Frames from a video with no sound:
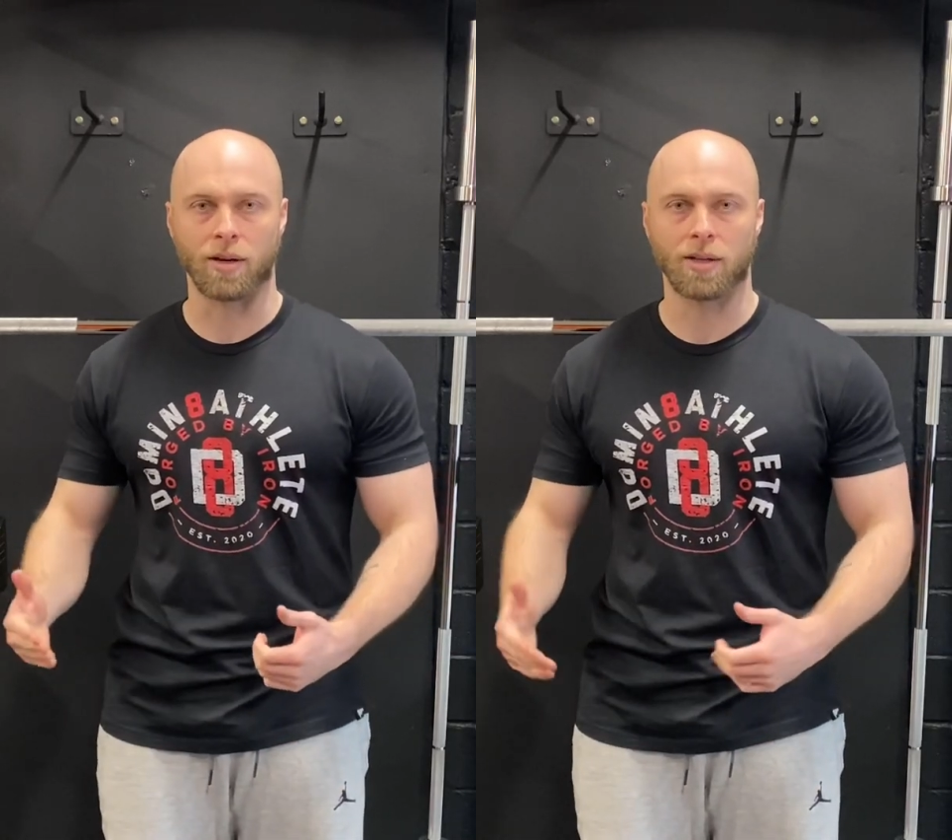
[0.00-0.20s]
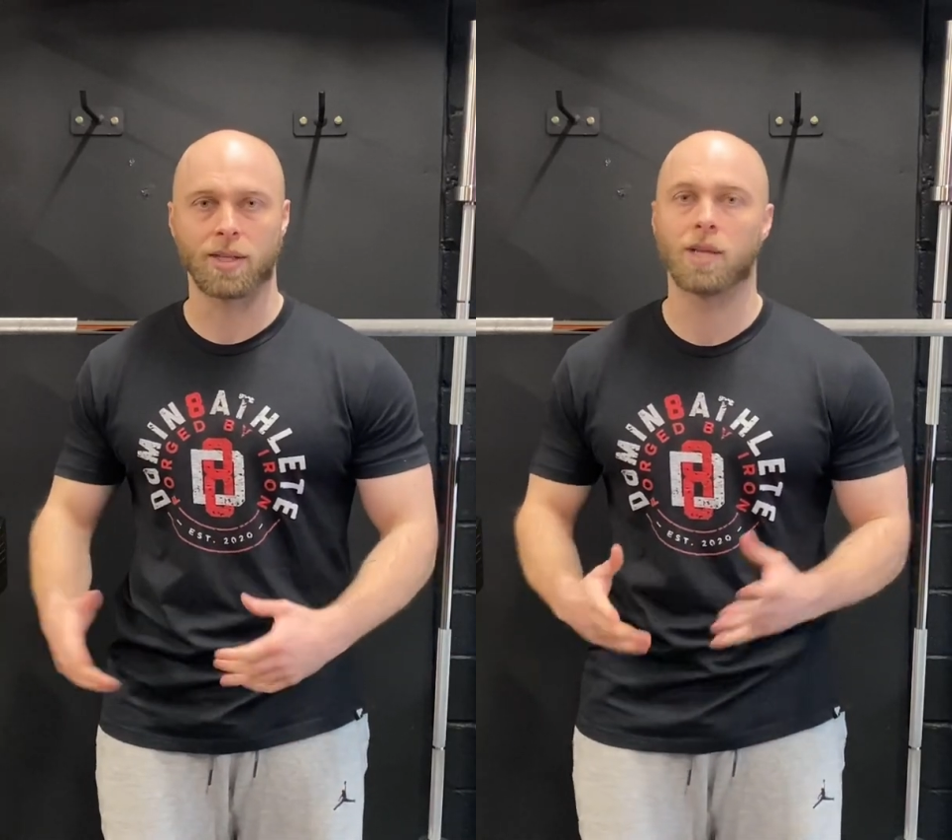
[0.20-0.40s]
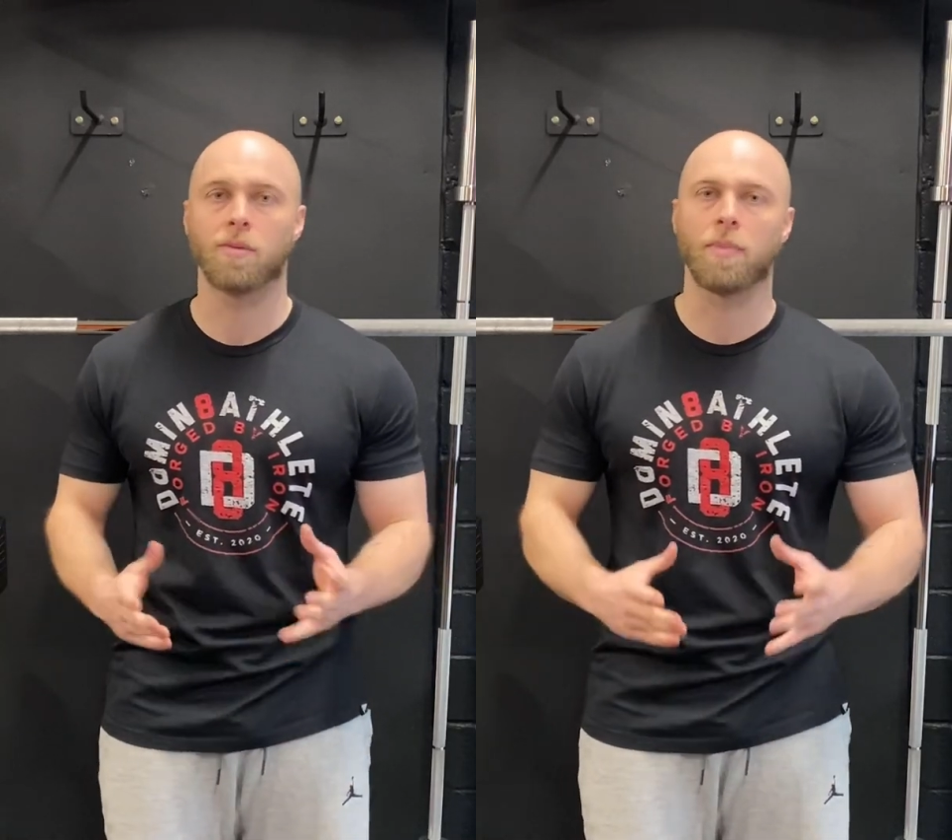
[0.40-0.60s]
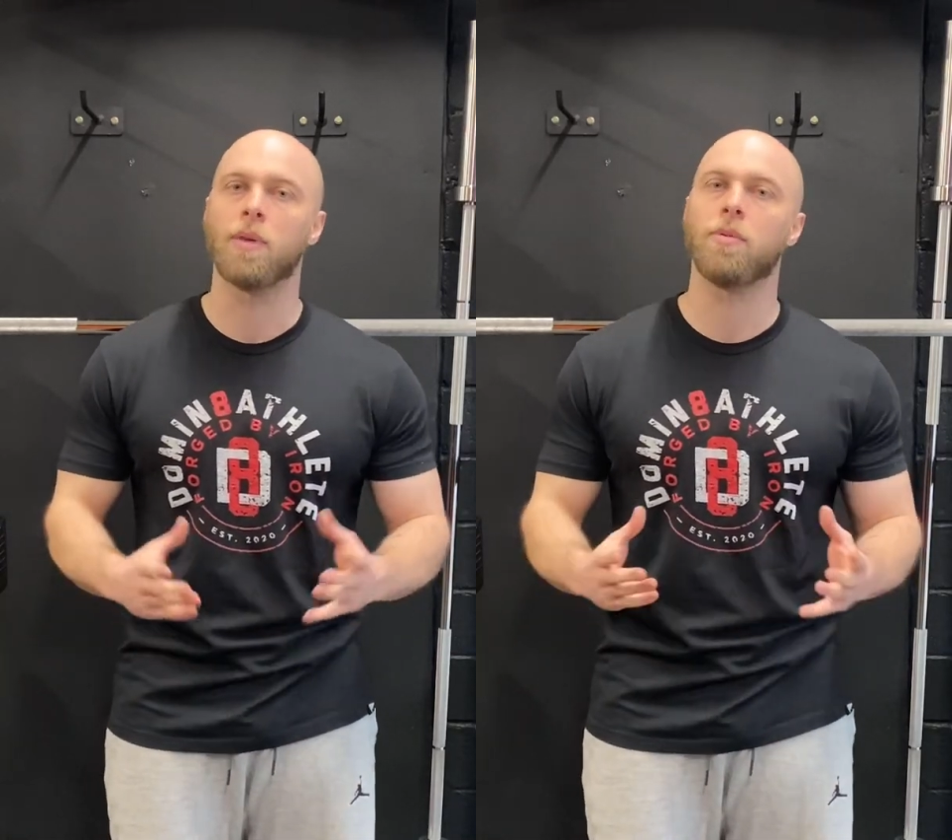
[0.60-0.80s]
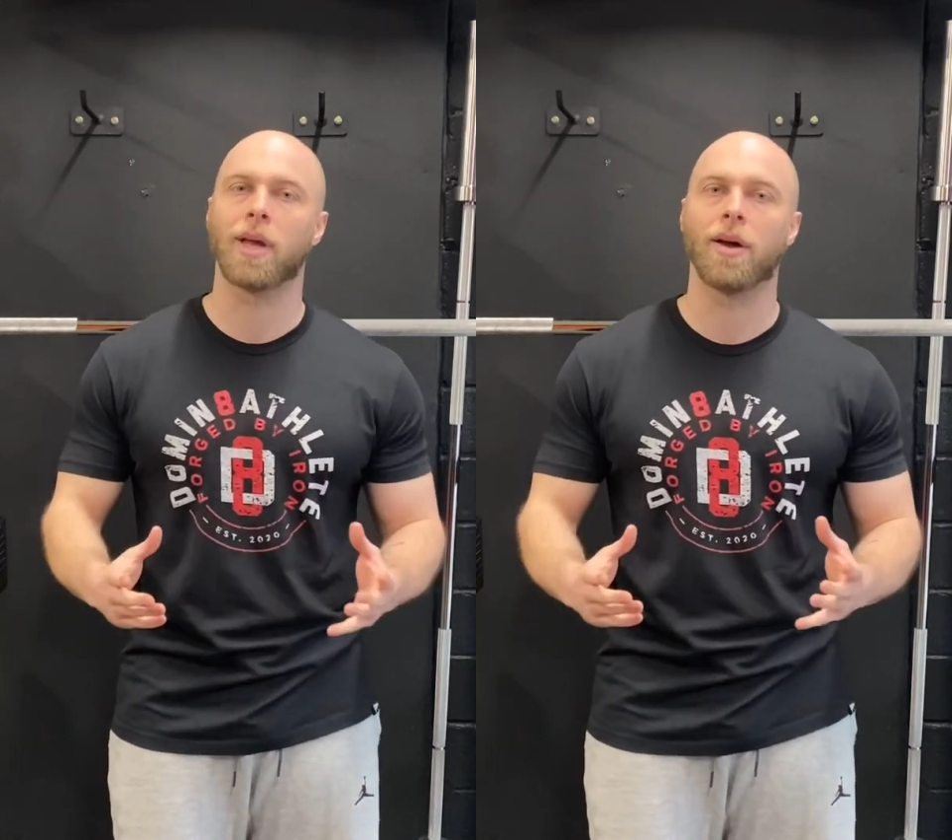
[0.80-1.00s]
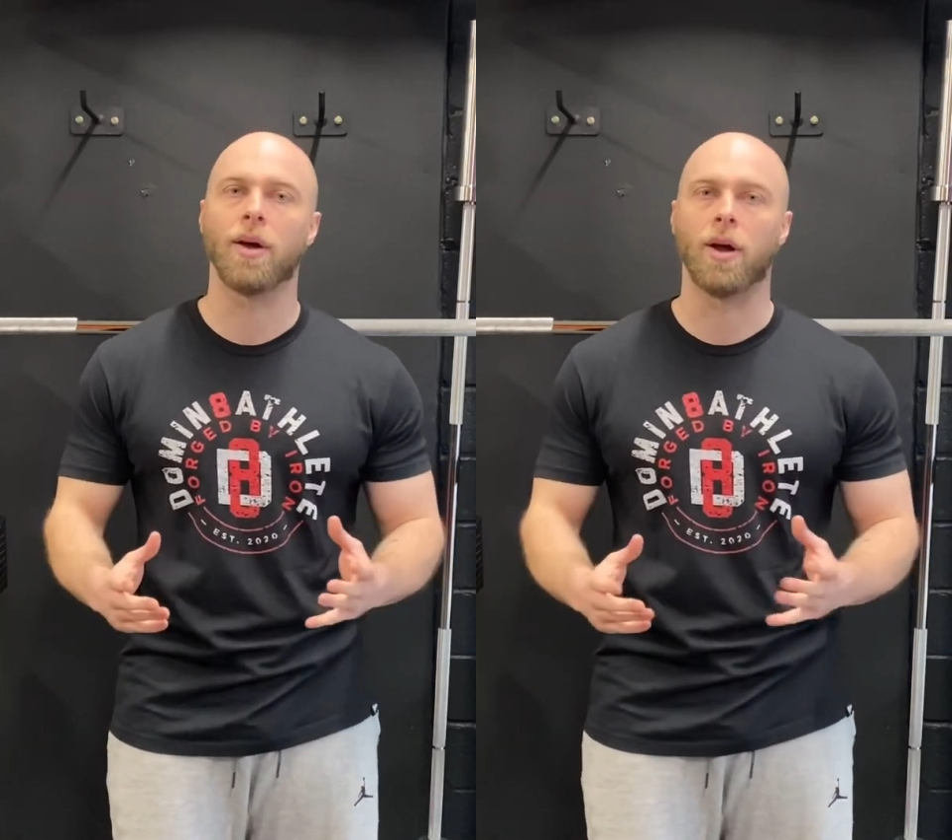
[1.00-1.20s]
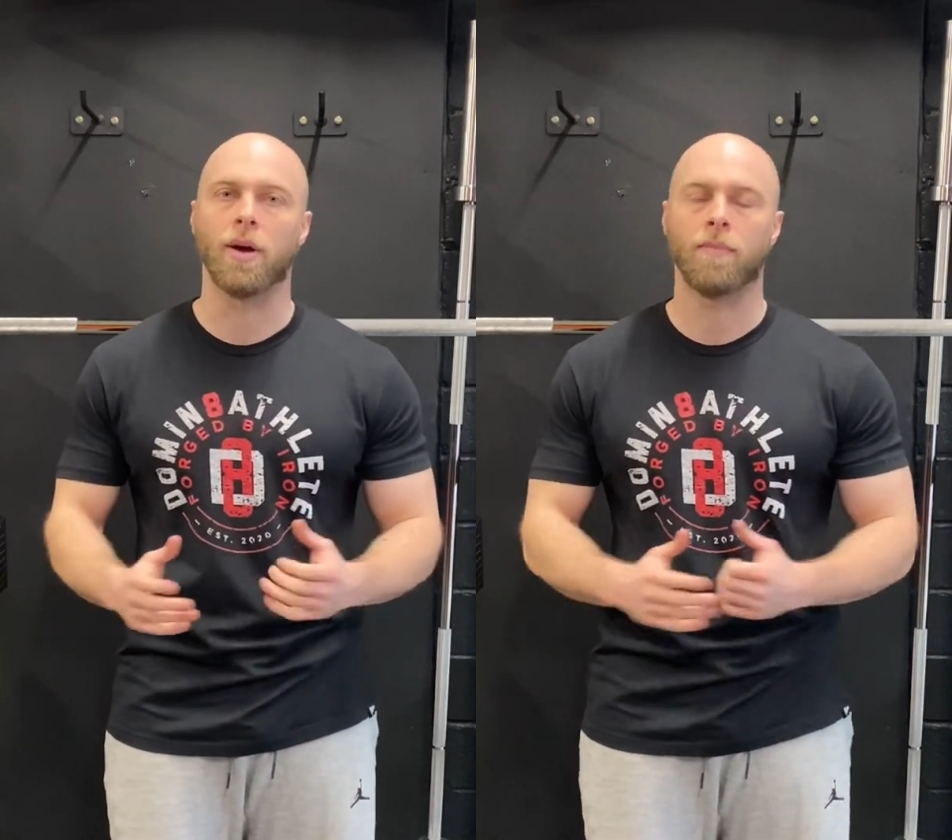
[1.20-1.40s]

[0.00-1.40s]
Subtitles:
because that's when people get hurt.